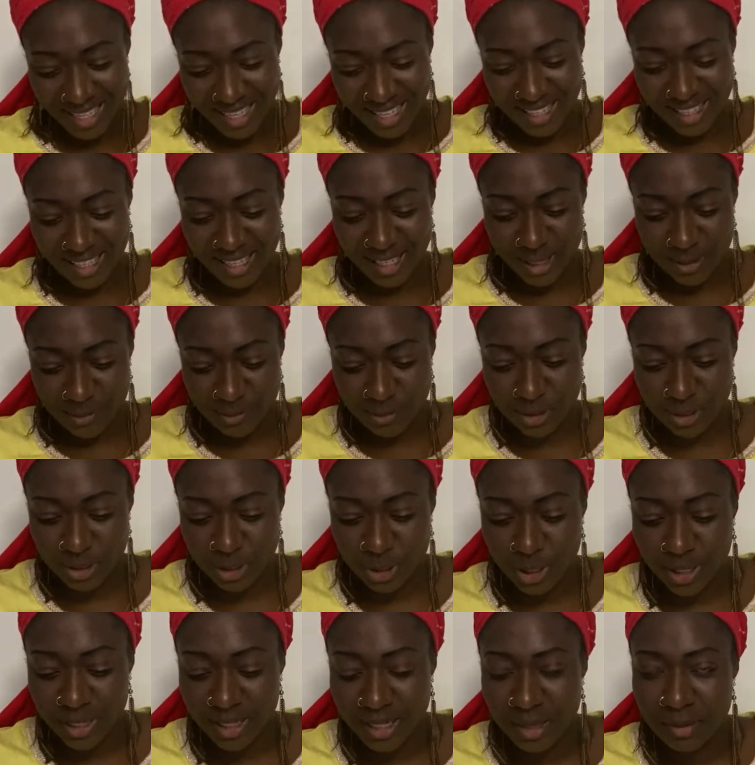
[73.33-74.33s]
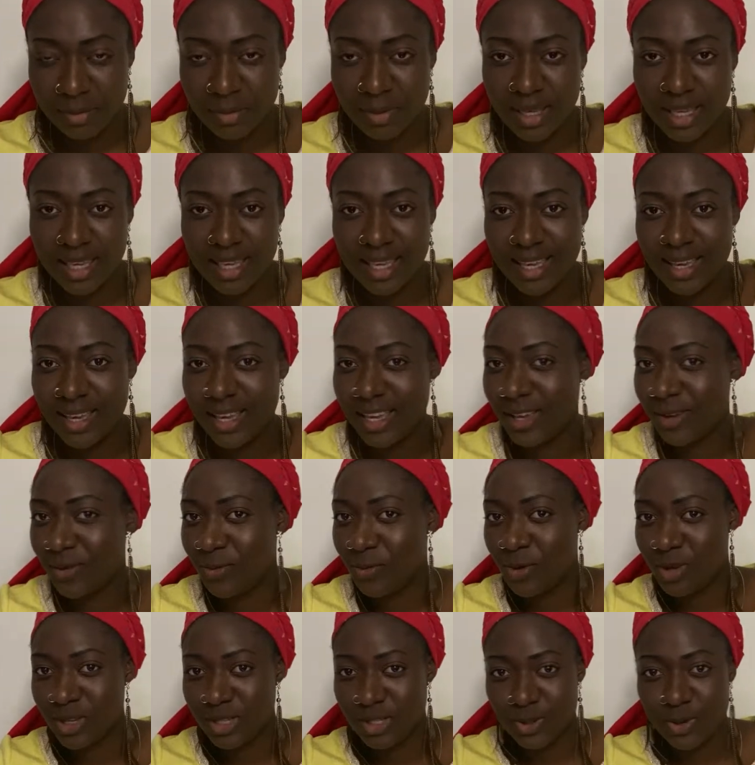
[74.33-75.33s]
Thank you for joining me.
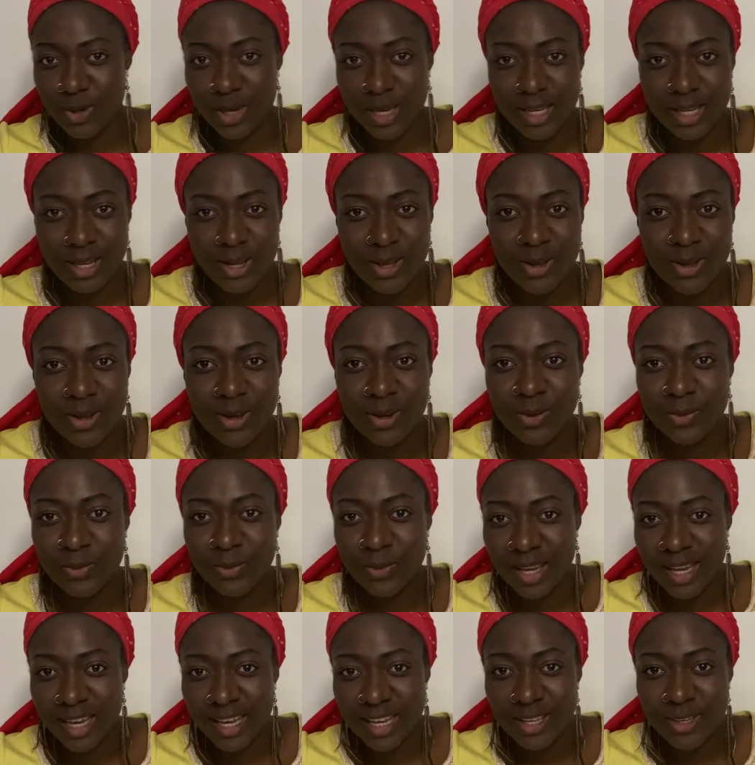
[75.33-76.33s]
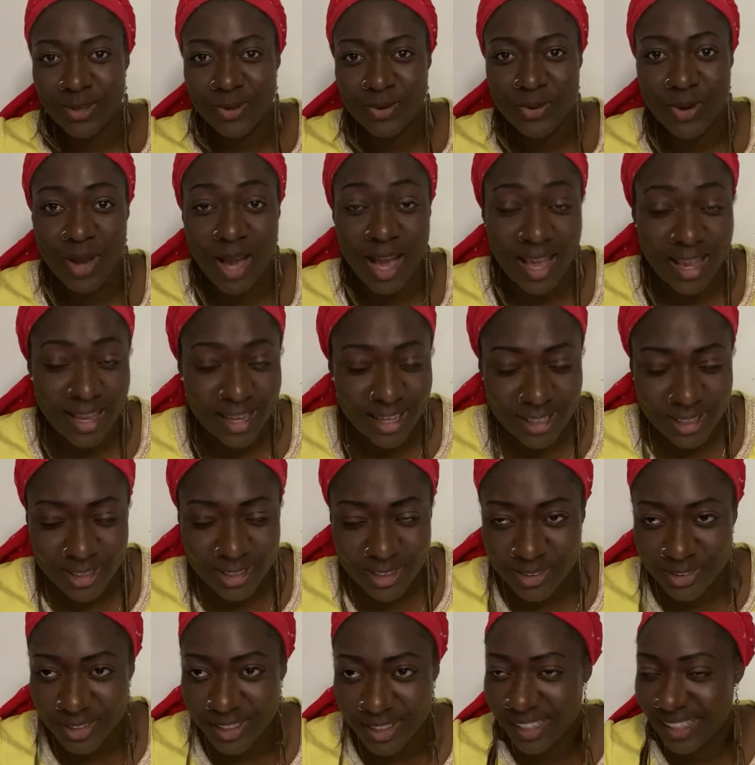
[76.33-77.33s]
What's going on? Where are you? Hi,
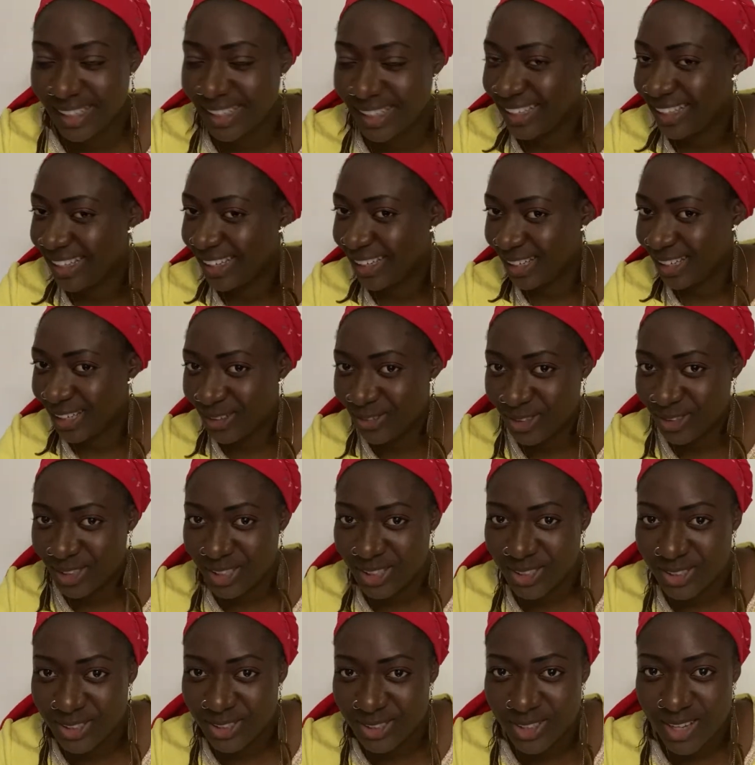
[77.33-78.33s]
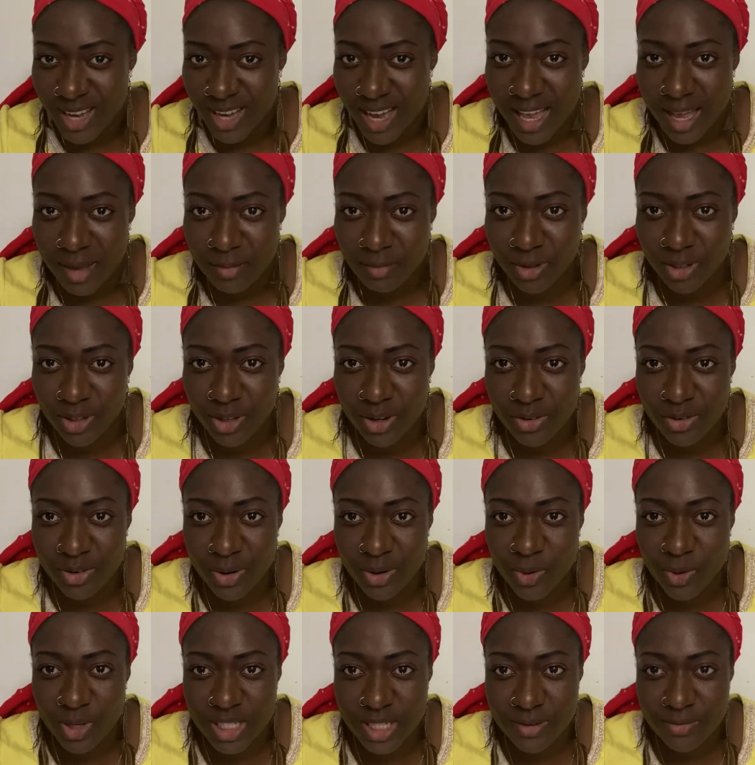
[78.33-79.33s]
Glory. How are you? Hi, I'm Glory,
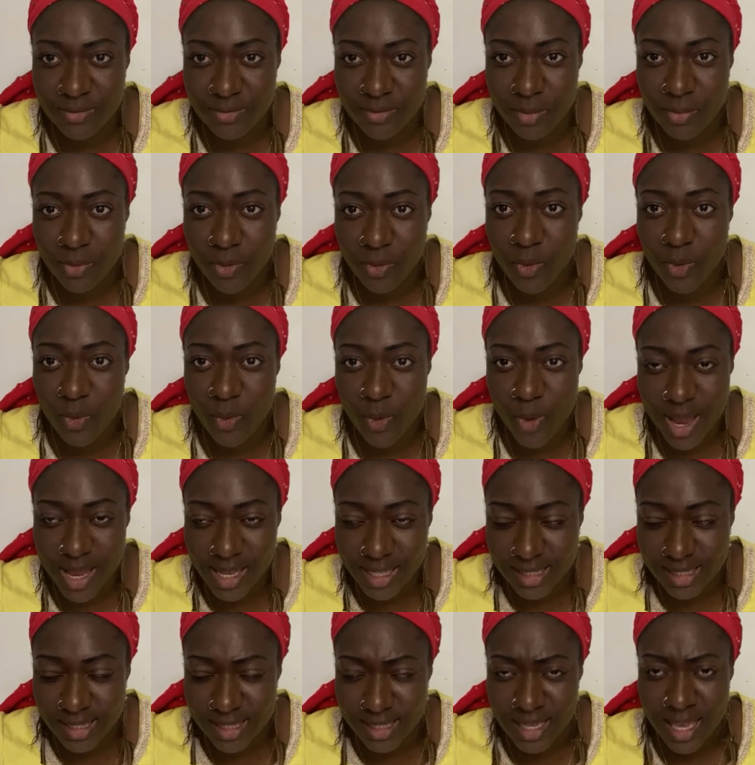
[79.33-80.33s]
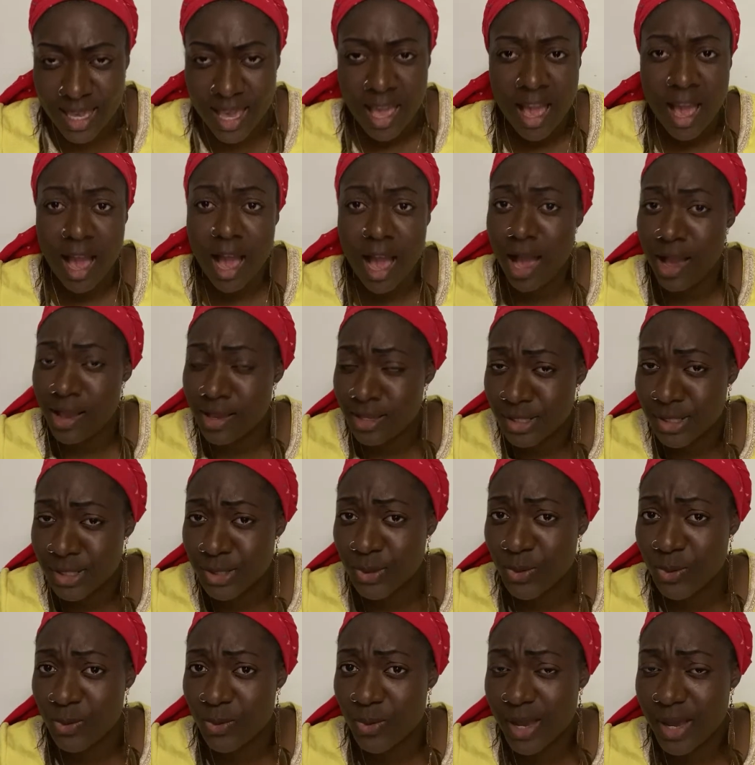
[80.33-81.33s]
watching from Kuwait. How is
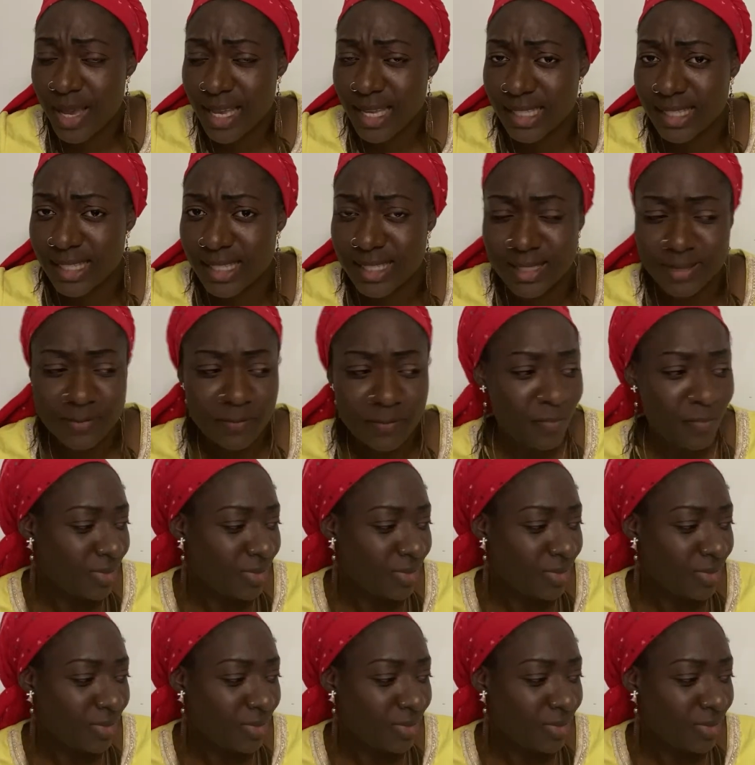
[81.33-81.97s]
Kuwait?